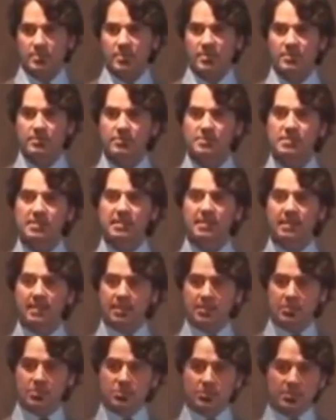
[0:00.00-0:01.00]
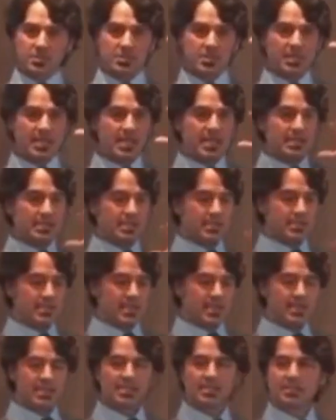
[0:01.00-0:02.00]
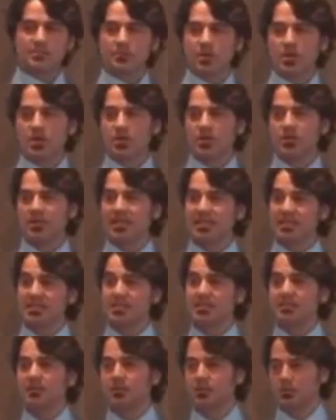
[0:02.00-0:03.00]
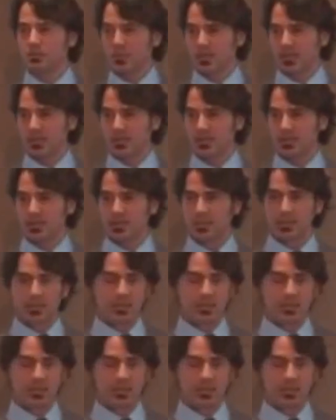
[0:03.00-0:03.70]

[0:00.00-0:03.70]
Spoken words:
but you'll see that nutrition has a nice, small, easy little part.